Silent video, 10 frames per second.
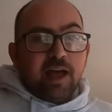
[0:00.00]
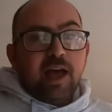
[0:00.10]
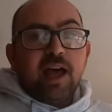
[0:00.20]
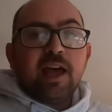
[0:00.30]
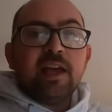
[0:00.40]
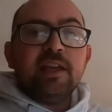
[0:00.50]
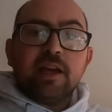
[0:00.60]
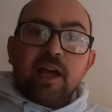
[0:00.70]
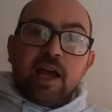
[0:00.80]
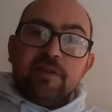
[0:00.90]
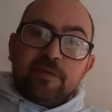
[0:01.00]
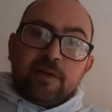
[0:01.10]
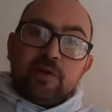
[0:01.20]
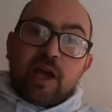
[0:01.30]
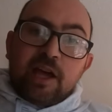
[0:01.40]

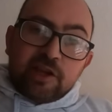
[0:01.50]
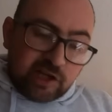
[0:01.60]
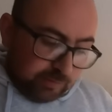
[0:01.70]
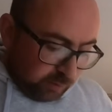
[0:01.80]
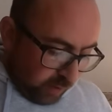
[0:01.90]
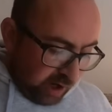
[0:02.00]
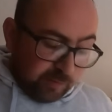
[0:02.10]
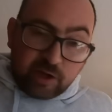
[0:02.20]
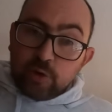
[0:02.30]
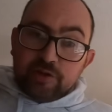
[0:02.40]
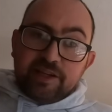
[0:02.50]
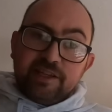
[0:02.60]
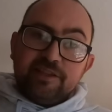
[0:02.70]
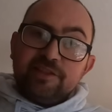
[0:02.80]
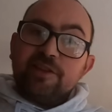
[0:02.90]
I've either going to be wearing my
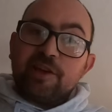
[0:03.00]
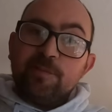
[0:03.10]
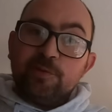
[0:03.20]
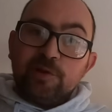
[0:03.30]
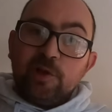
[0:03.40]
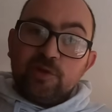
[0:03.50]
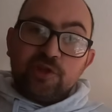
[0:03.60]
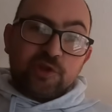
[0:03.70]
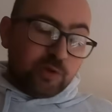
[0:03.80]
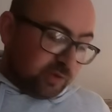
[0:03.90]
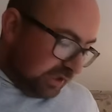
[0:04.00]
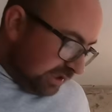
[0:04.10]
hoodie, so I can put a load of screws